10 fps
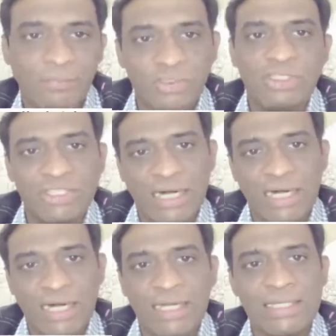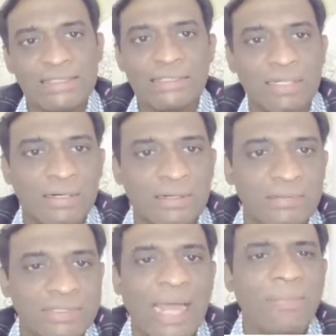The Chanakya's
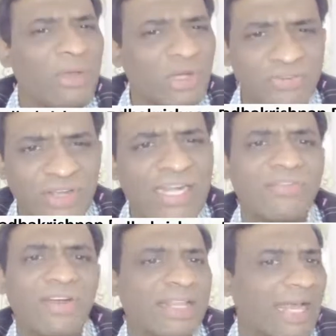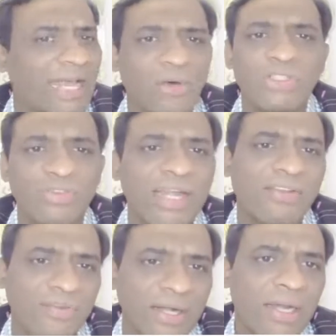uh, timing was very different, the era was
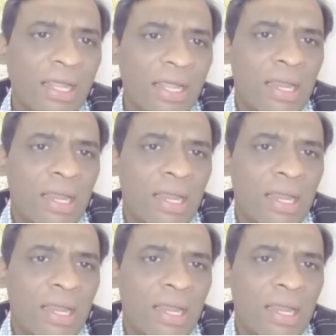very different.